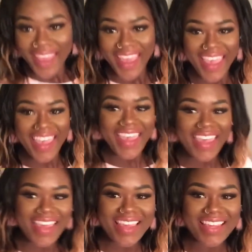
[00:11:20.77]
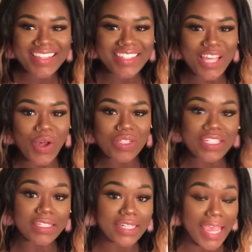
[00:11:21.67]
Hey, so
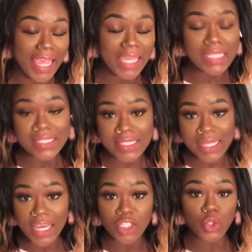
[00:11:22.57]
today is day